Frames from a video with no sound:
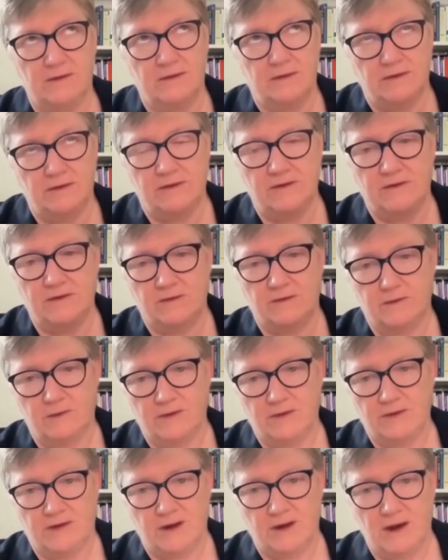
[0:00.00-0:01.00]
the what the
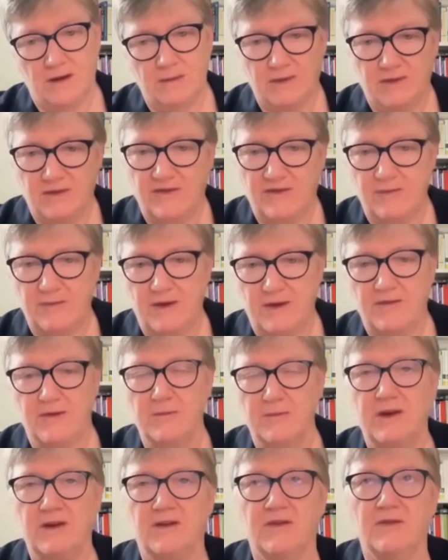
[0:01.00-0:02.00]
document says about the
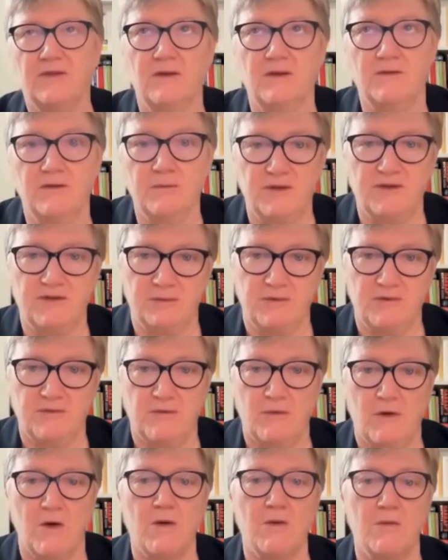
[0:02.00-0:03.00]
ministry of the Bishop of
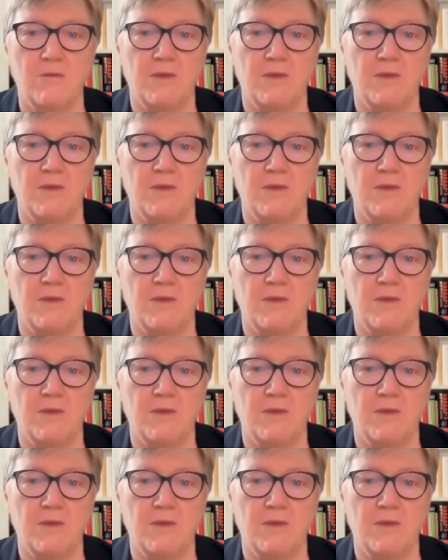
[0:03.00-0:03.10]
Rome,